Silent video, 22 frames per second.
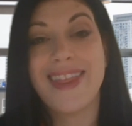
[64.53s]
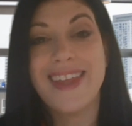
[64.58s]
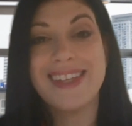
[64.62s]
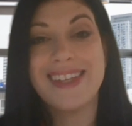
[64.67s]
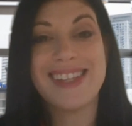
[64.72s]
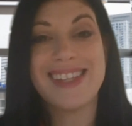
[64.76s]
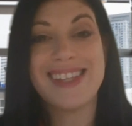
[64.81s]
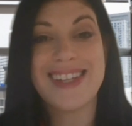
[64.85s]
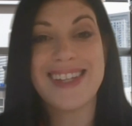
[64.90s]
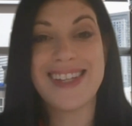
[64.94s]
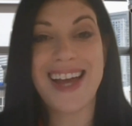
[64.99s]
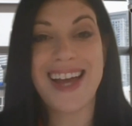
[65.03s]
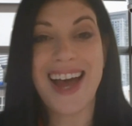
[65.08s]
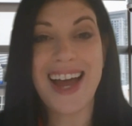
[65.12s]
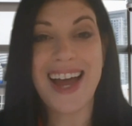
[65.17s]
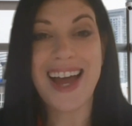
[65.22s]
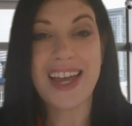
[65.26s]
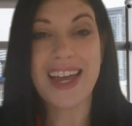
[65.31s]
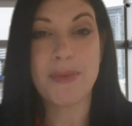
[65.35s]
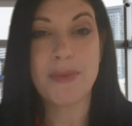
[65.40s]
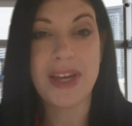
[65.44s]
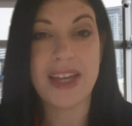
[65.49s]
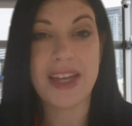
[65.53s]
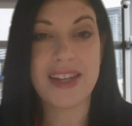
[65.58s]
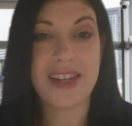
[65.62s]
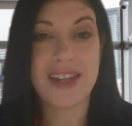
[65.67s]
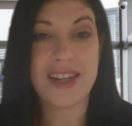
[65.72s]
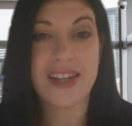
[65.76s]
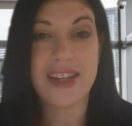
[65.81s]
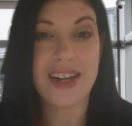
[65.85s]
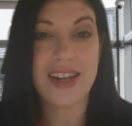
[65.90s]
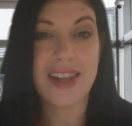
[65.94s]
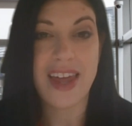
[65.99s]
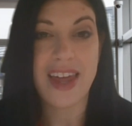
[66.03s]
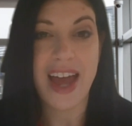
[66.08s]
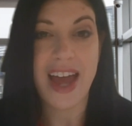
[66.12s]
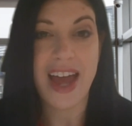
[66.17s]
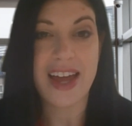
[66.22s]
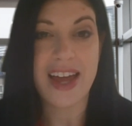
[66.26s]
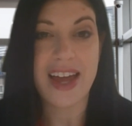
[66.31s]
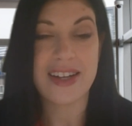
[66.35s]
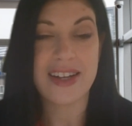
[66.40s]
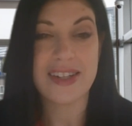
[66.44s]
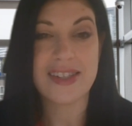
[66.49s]
This is the document
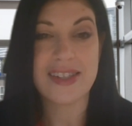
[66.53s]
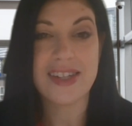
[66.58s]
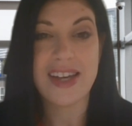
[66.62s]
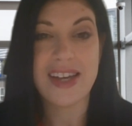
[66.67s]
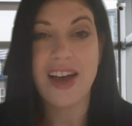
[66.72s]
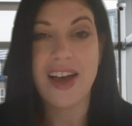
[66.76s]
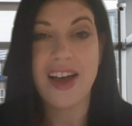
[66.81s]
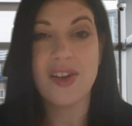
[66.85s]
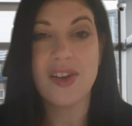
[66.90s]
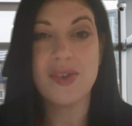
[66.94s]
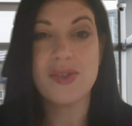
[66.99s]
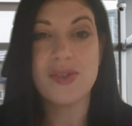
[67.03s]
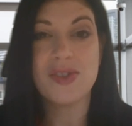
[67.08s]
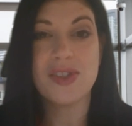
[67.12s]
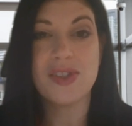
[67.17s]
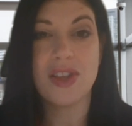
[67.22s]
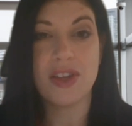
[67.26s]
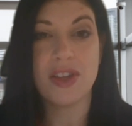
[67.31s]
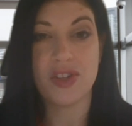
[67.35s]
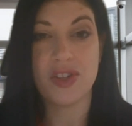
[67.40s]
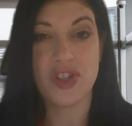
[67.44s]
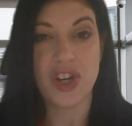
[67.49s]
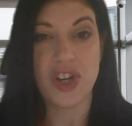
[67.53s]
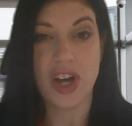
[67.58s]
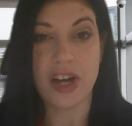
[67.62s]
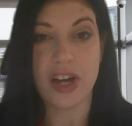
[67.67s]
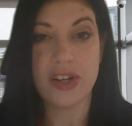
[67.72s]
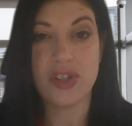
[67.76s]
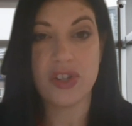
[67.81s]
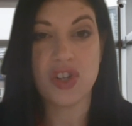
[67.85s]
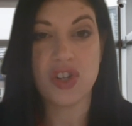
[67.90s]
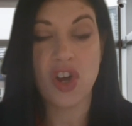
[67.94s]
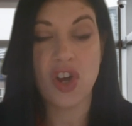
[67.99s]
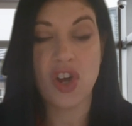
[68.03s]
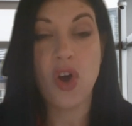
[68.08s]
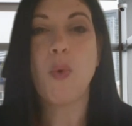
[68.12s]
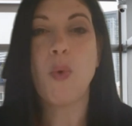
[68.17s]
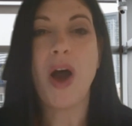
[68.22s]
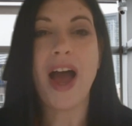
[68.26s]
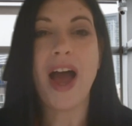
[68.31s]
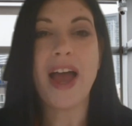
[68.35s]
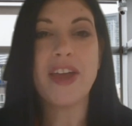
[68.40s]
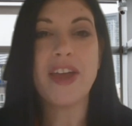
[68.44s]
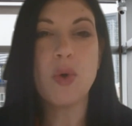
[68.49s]
that tells the judge
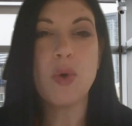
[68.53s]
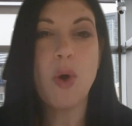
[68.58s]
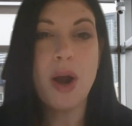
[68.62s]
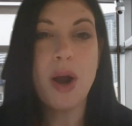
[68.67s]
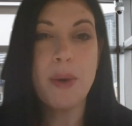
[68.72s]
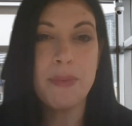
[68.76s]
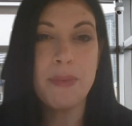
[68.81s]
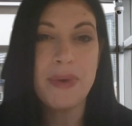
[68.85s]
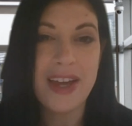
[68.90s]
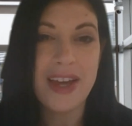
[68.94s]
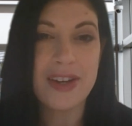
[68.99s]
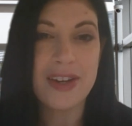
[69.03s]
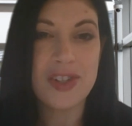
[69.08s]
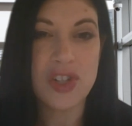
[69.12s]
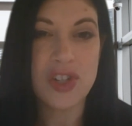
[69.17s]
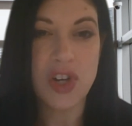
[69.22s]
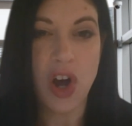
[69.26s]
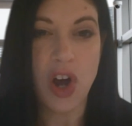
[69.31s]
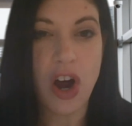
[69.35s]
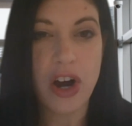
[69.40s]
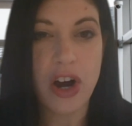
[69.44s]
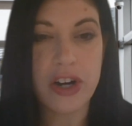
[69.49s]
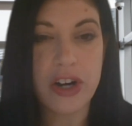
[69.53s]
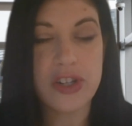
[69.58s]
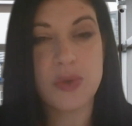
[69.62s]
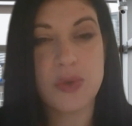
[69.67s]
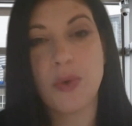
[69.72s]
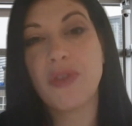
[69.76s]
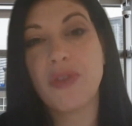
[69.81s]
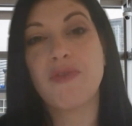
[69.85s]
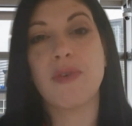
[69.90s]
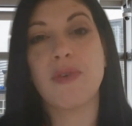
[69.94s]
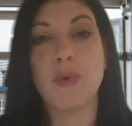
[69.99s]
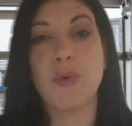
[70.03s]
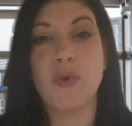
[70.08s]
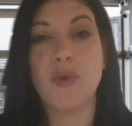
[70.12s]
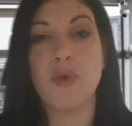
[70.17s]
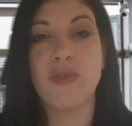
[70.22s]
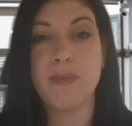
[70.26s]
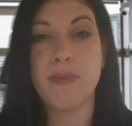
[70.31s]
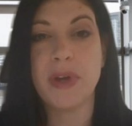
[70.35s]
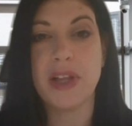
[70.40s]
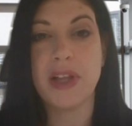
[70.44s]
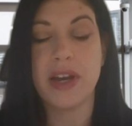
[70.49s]
why you are being charged with
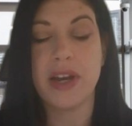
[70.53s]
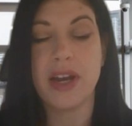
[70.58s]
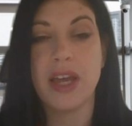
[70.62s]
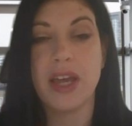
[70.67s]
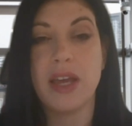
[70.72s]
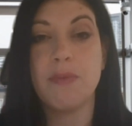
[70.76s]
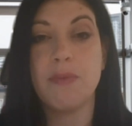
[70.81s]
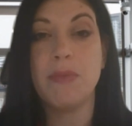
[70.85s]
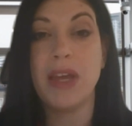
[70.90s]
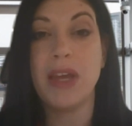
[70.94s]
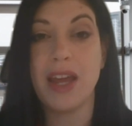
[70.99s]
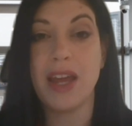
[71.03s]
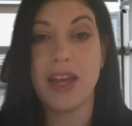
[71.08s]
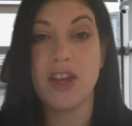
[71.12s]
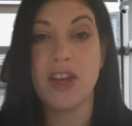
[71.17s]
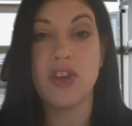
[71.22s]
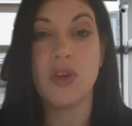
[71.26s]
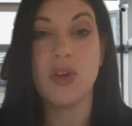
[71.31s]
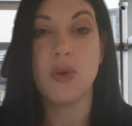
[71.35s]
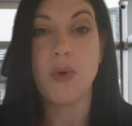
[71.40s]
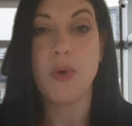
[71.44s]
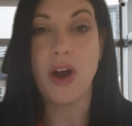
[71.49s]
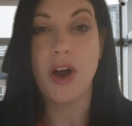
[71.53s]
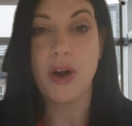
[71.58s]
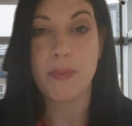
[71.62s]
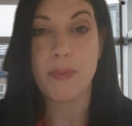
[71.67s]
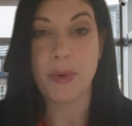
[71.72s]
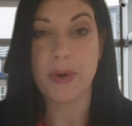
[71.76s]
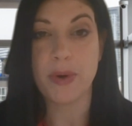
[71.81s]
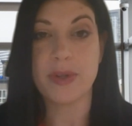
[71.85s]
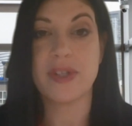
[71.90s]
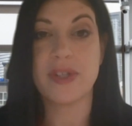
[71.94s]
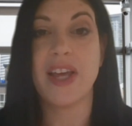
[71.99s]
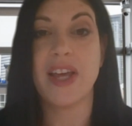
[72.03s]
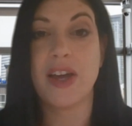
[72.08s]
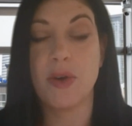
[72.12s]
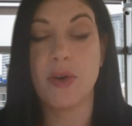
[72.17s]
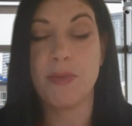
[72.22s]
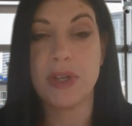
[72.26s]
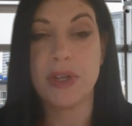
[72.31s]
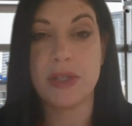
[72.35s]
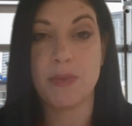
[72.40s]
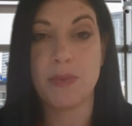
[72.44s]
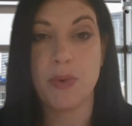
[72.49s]
removability, meaning you are a person that
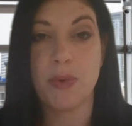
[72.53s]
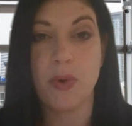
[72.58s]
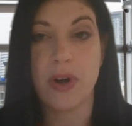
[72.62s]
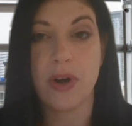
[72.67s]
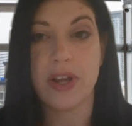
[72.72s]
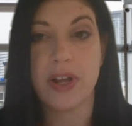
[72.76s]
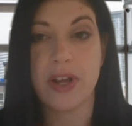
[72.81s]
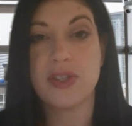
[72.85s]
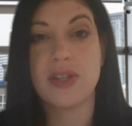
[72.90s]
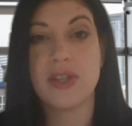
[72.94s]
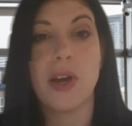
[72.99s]
could be deported.